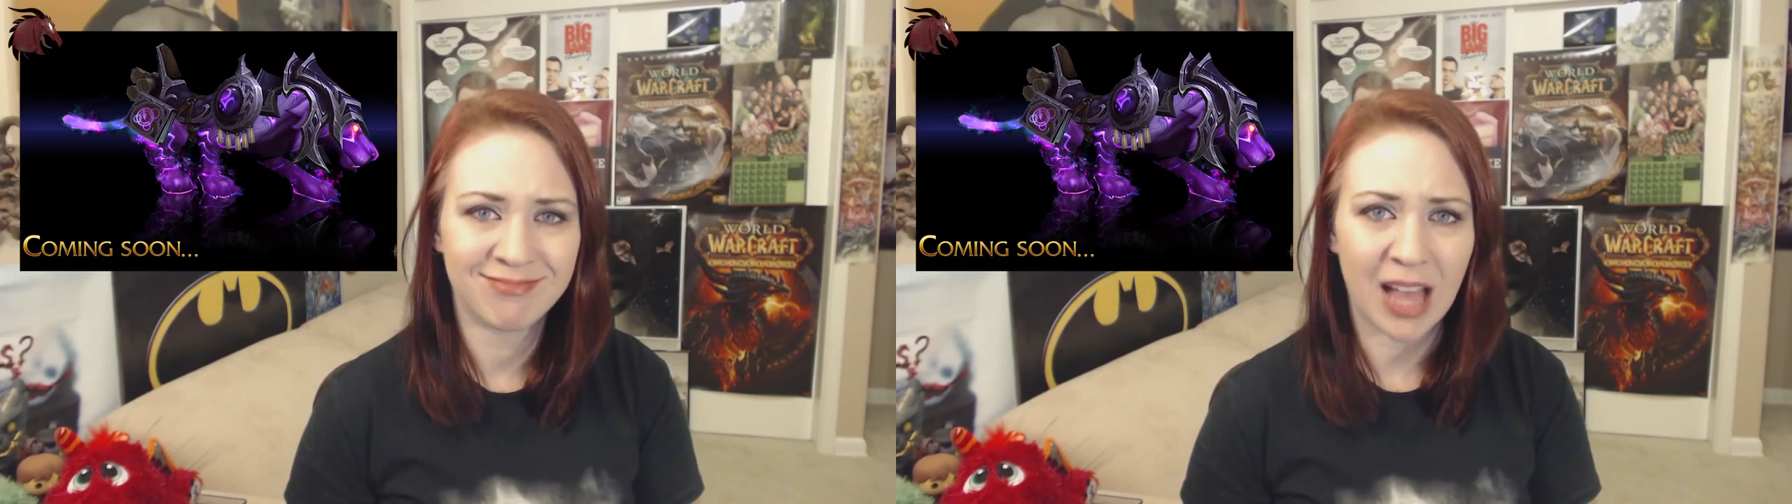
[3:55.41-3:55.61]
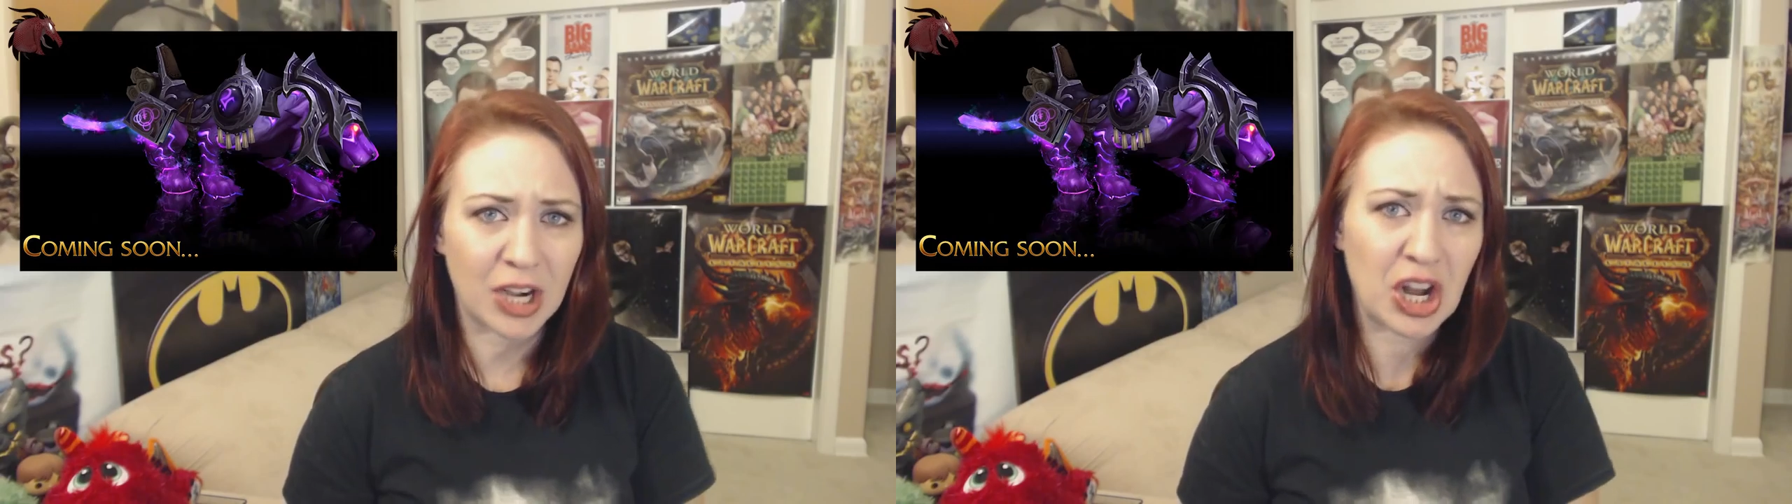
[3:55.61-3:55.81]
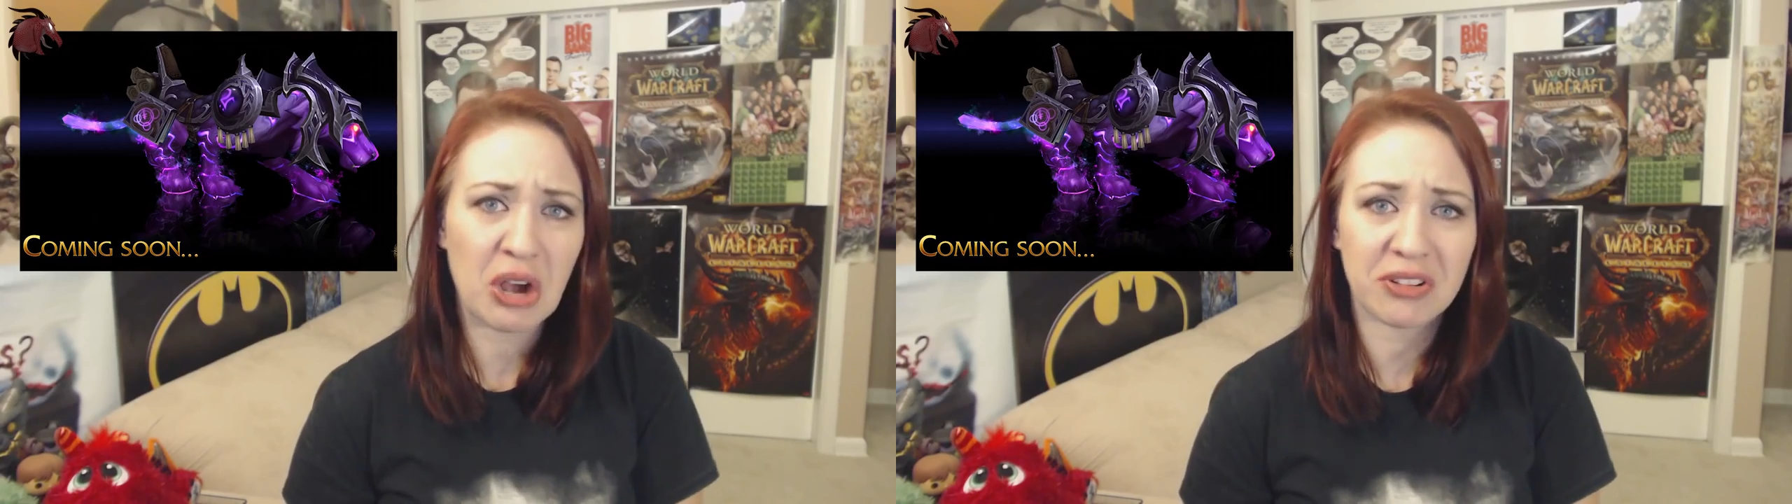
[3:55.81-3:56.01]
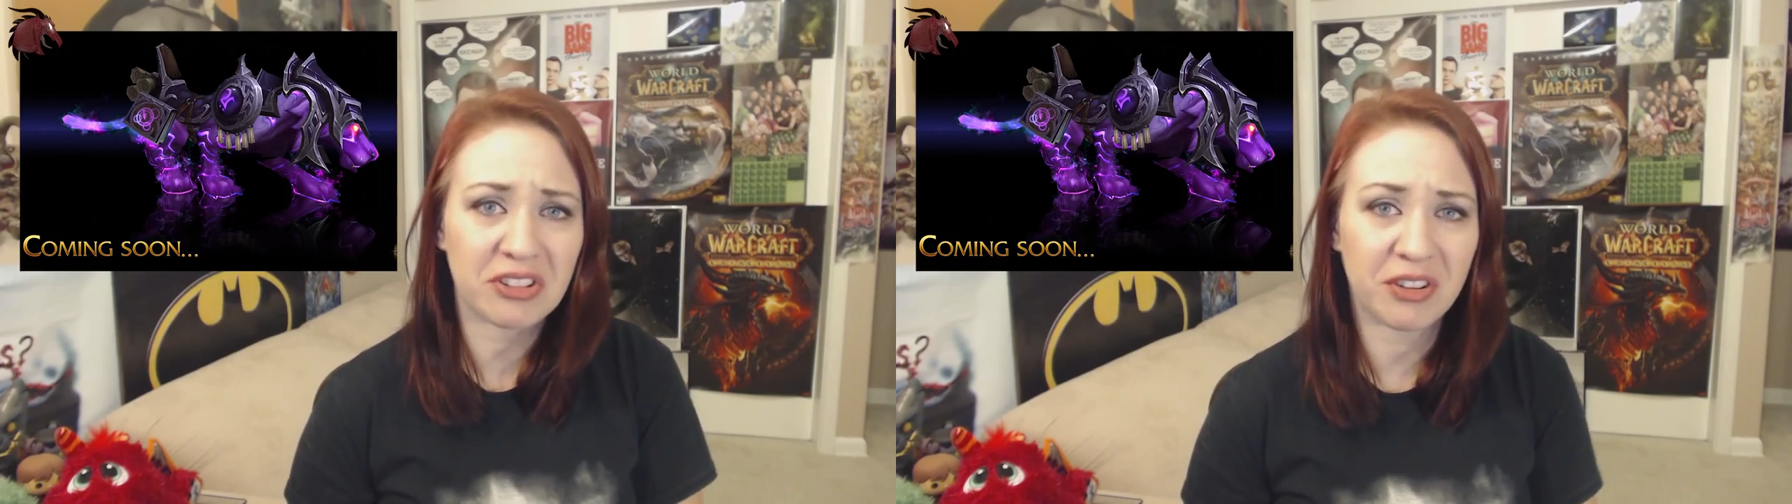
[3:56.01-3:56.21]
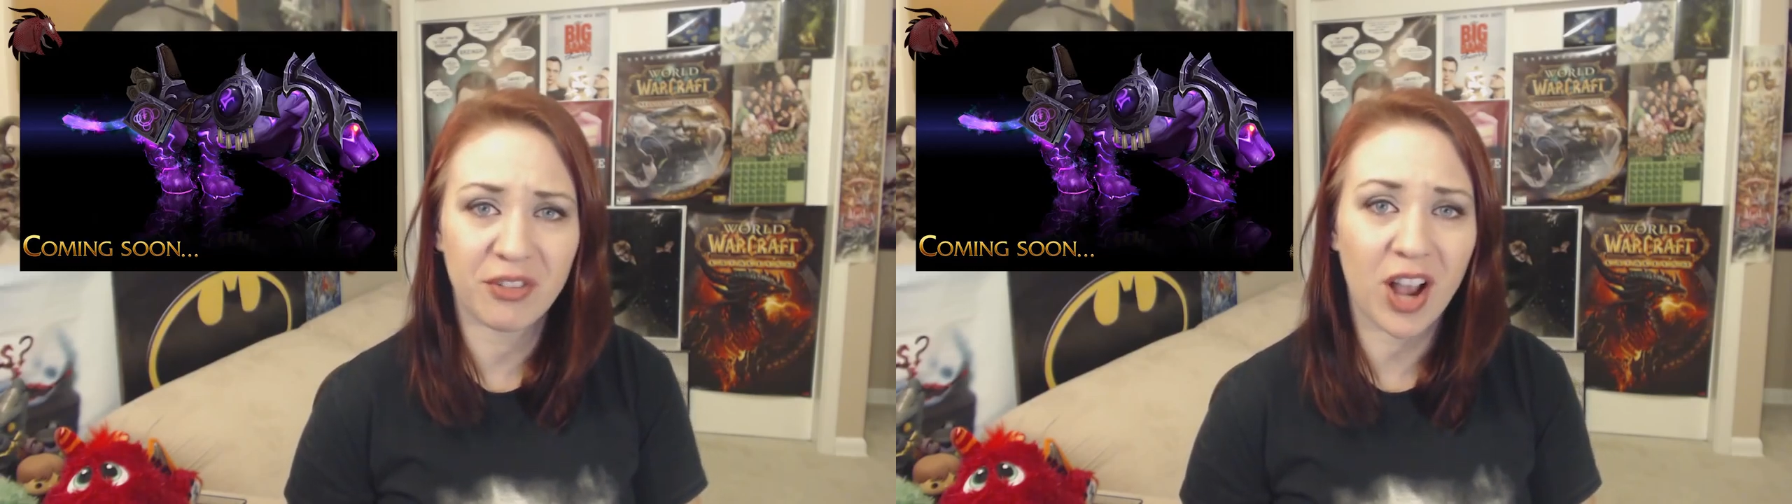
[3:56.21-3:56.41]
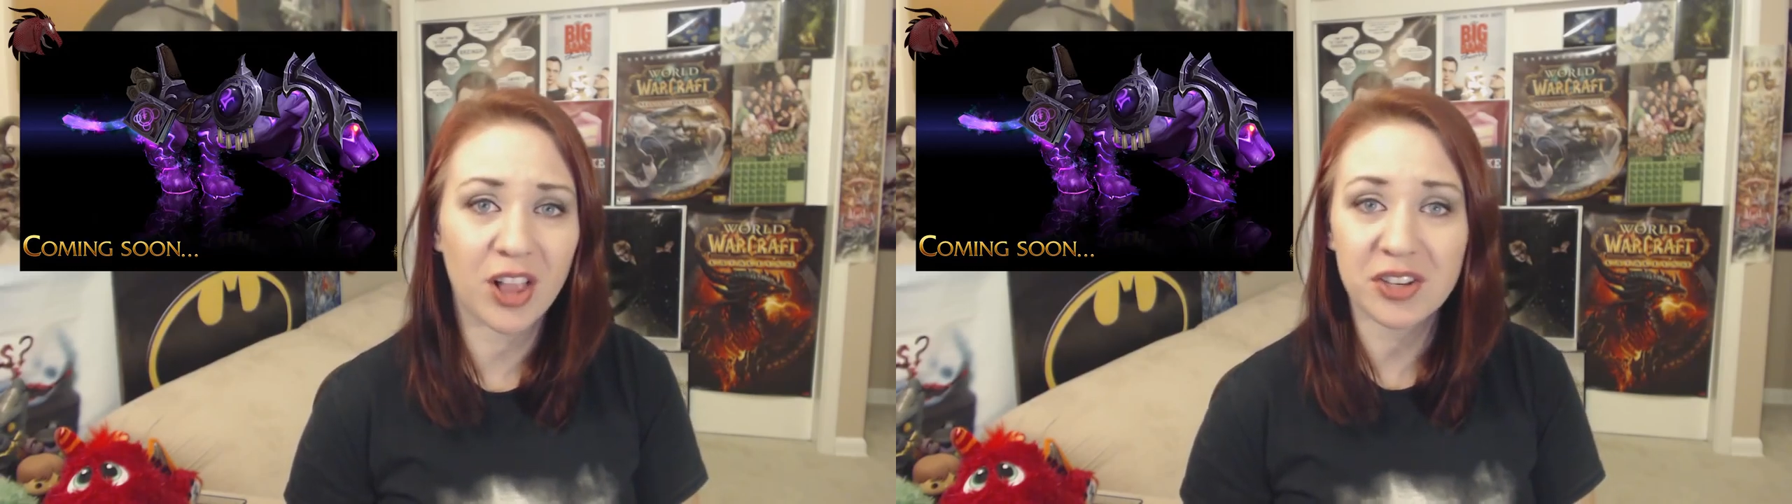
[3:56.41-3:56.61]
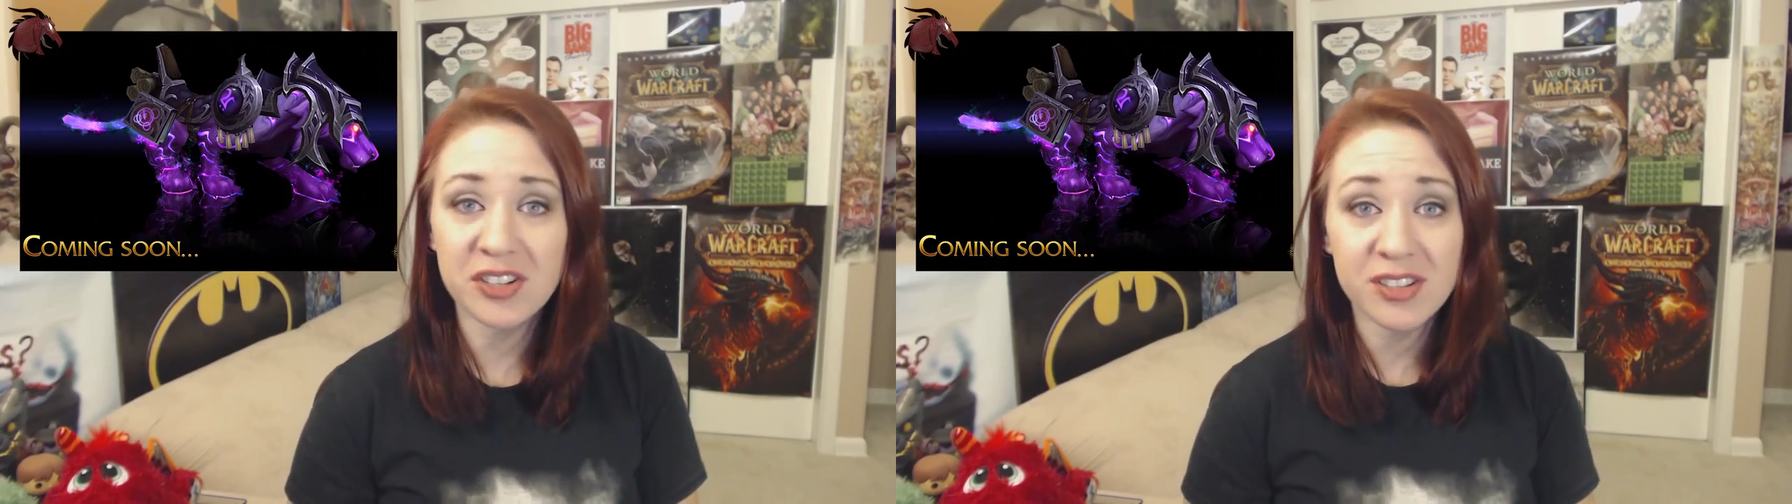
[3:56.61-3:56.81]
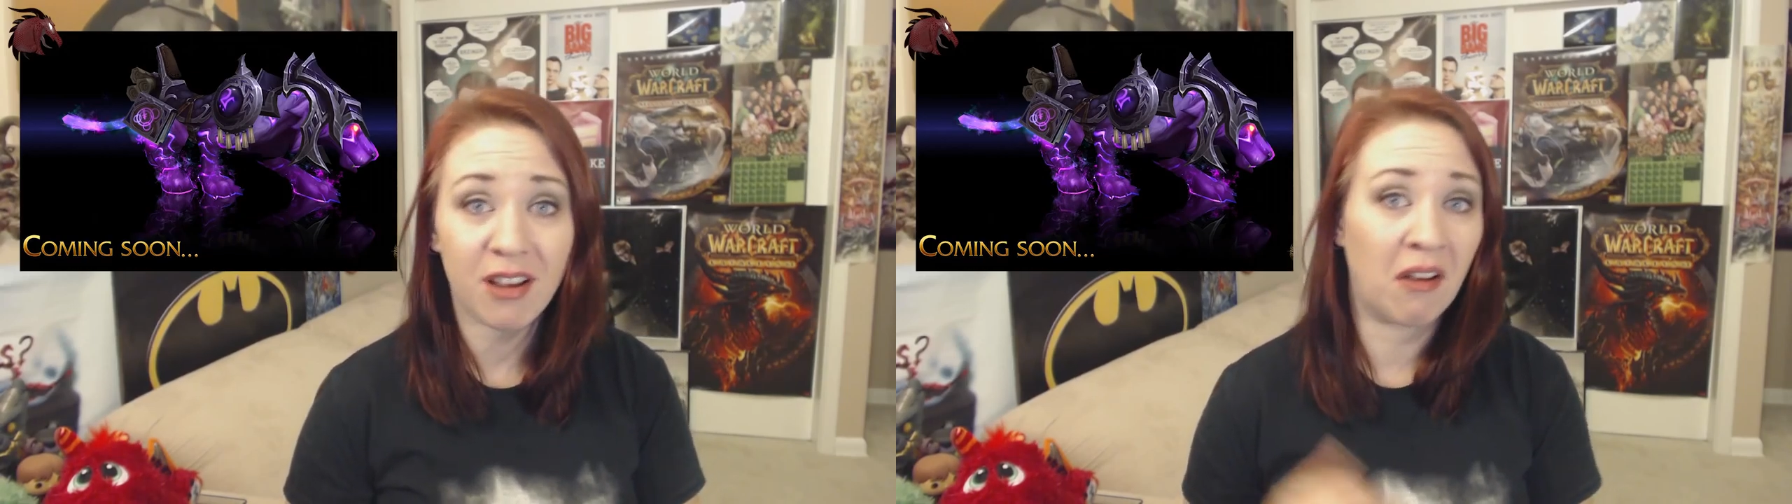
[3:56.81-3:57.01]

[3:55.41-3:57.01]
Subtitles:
I don't know. Are there different colors?